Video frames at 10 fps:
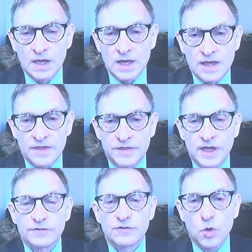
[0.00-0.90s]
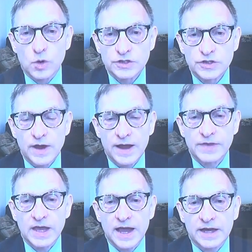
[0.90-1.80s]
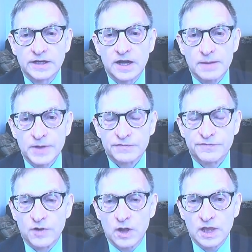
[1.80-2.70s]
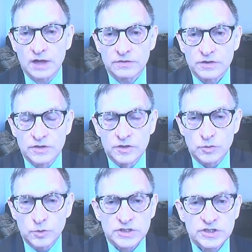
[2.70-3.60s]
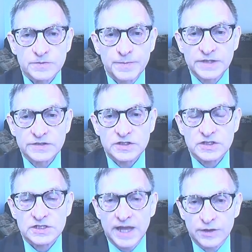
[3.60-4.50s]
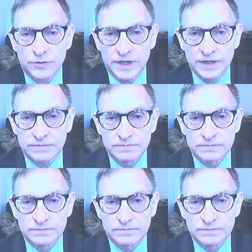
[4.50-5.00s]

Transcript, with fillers: Then, of course, you have the economic fallout, which has been staggering.